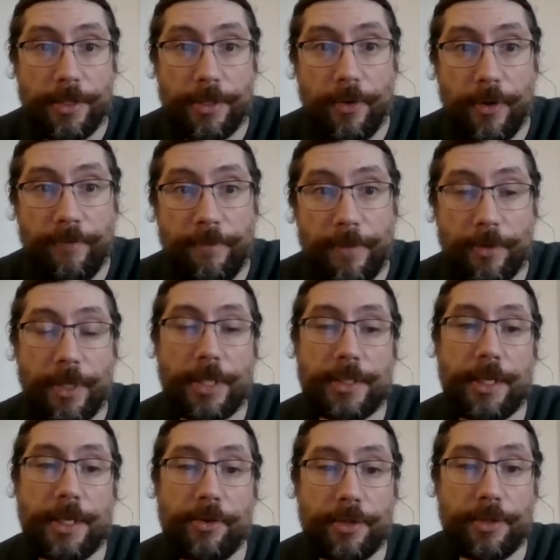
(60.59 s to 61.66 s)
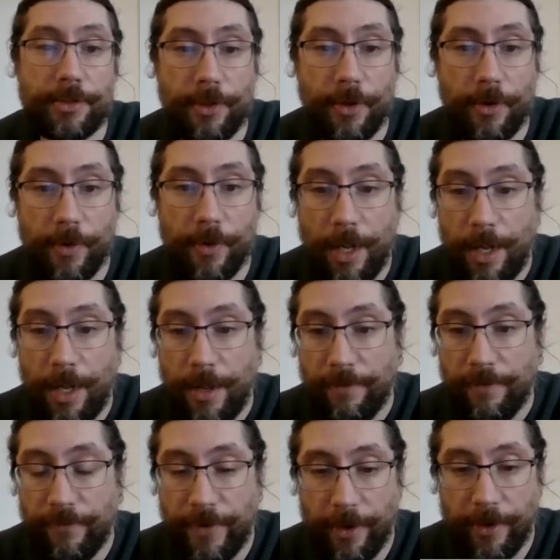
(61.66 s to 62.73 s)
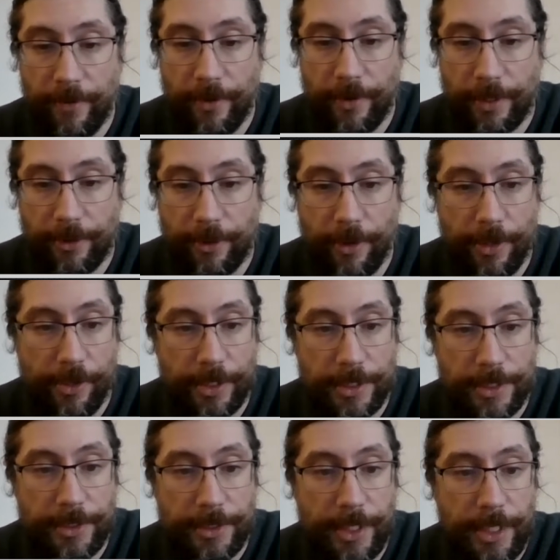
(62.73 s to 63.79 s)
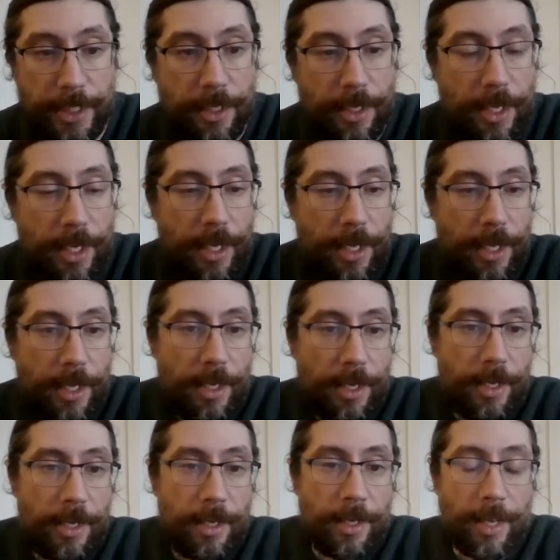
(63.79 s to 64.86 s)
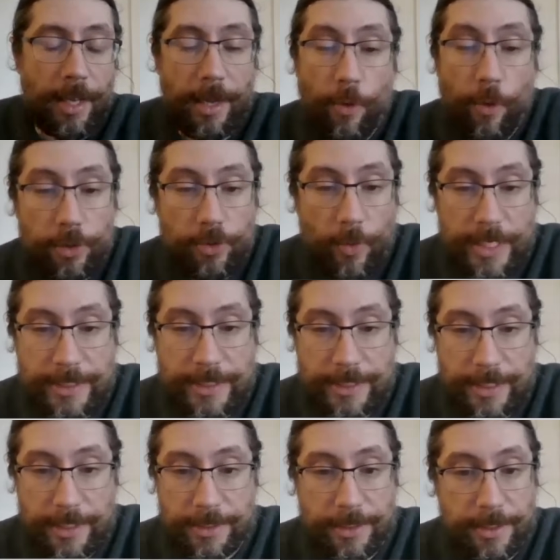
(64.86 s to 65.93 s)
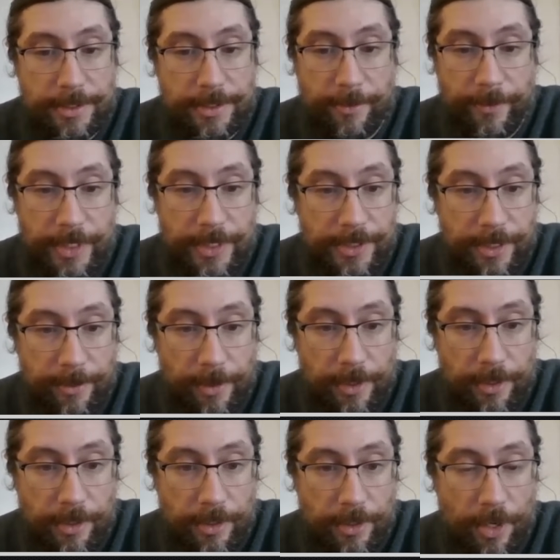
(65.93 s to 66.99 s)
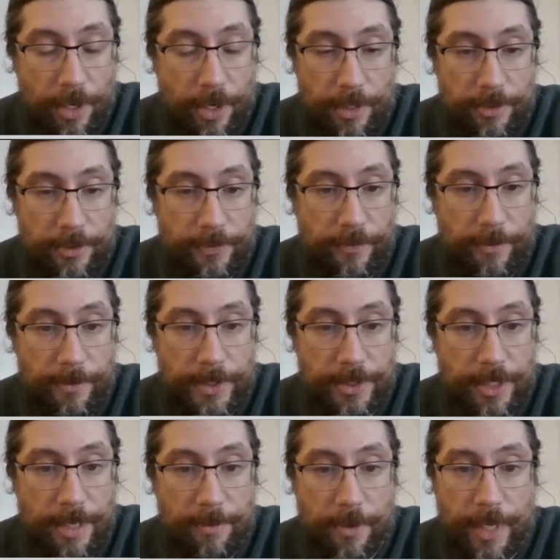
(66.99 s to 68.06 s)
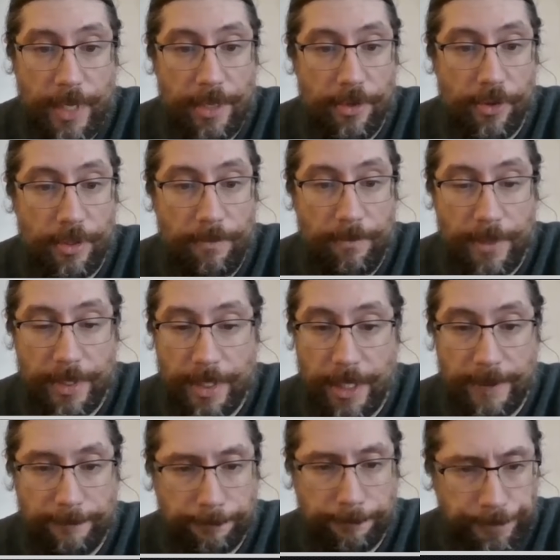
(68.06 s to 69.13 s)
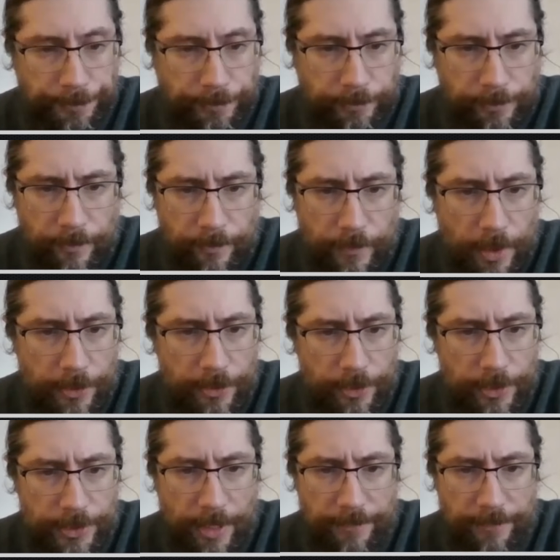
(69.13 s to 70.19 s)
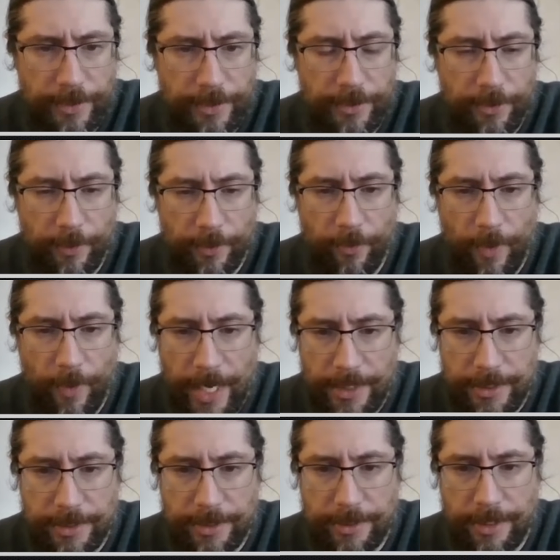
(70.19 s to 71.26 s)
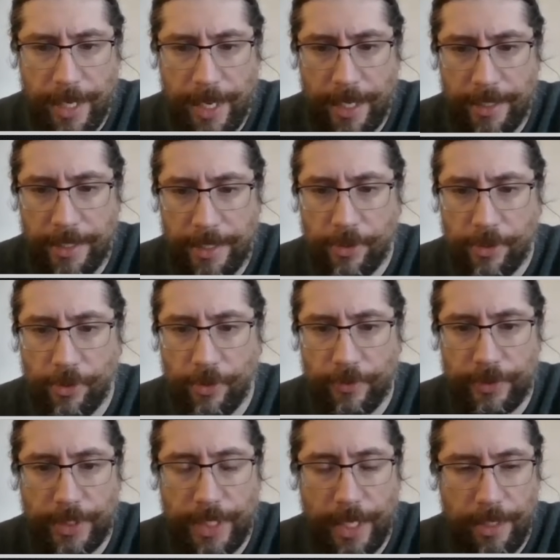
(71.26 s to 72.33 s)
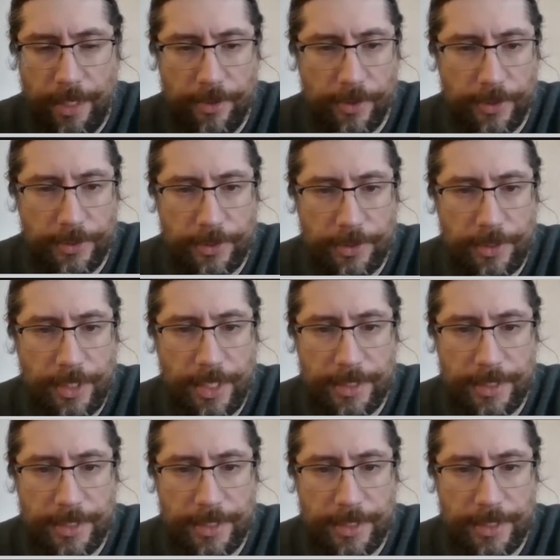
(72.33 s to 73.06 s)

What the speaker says: continuity of mineralization. So very, very encouraging to see. Hole 26 does something similar, collars from the same location, but then drills off to the northwest, and it shows again just